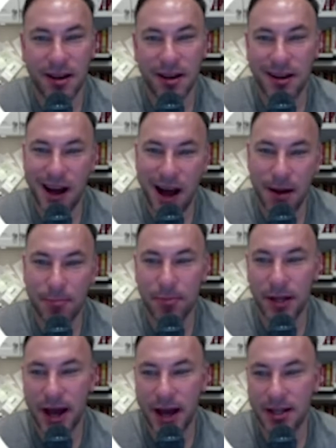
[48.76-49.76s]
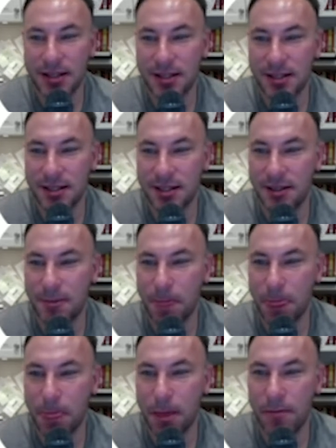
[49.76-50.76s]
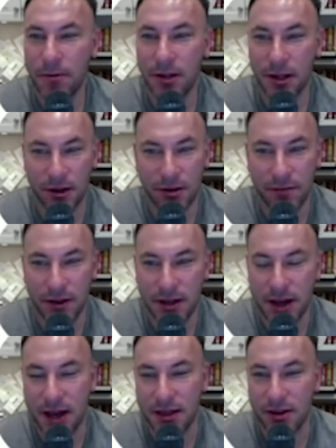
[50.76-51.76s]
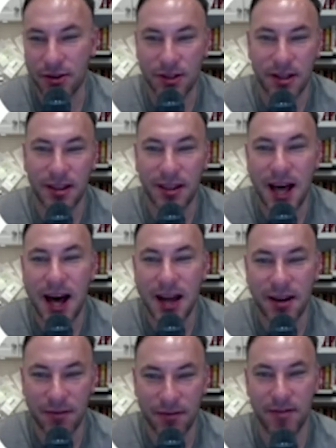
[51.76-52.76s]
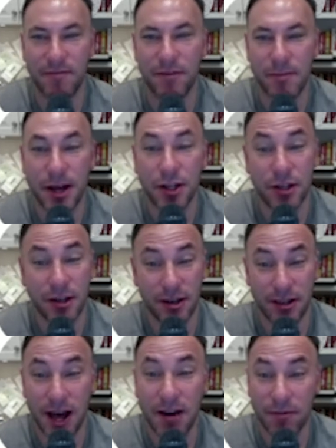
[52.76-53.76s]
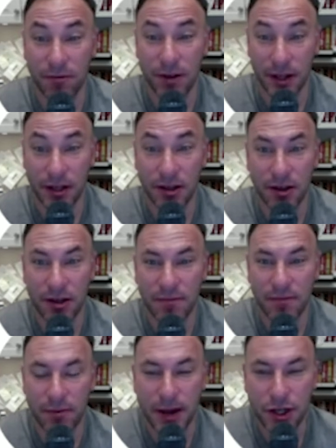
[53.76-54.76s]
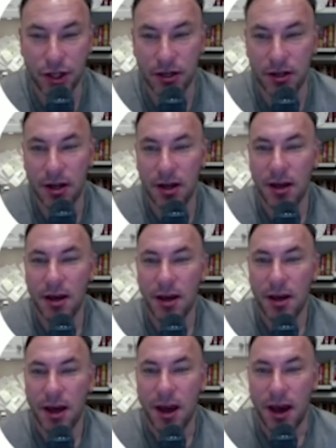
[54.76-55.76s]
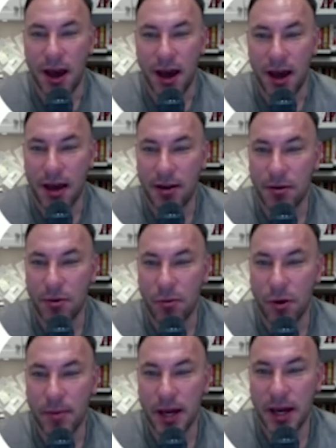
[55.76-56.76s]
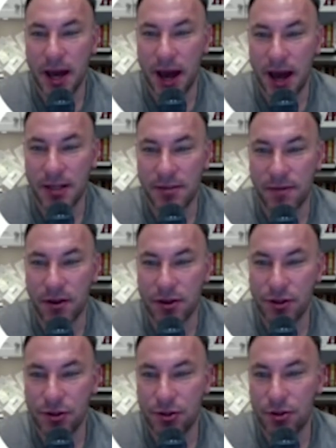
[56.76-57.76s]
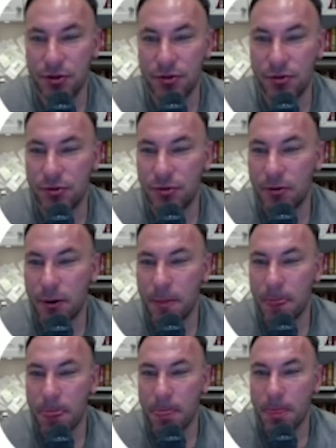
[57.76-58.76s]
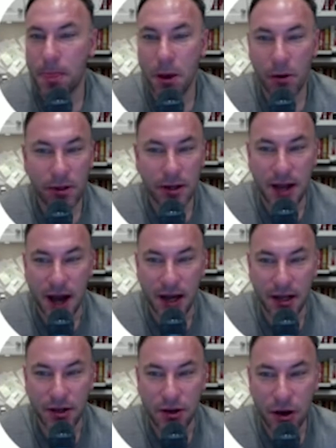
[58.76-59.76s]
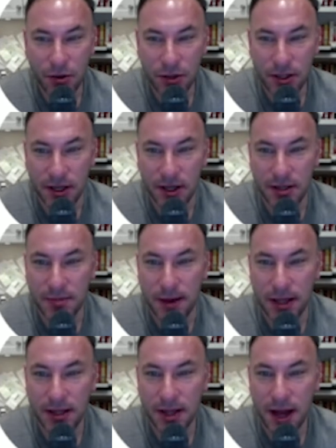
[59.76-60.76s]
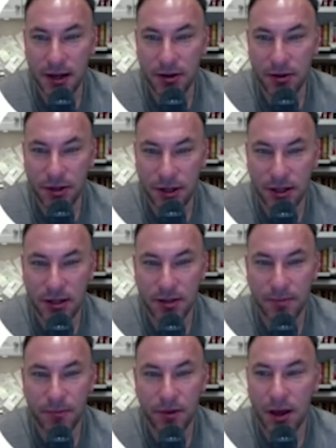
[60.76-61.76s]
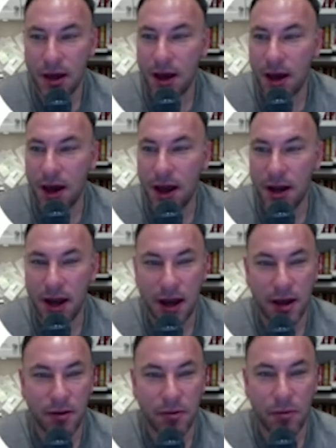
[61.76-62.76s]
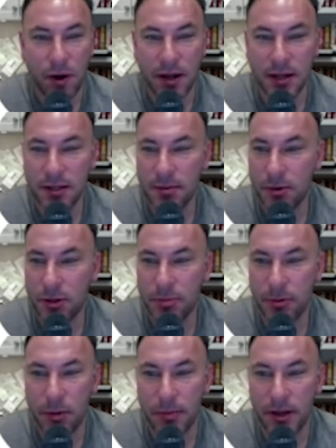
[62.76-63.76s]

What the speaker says: complex clinical vignette. There's a lot of information here, a lot of really good information. And we're being asked first to know the diagnosis, make the diagnosis, and then what is the most appropriate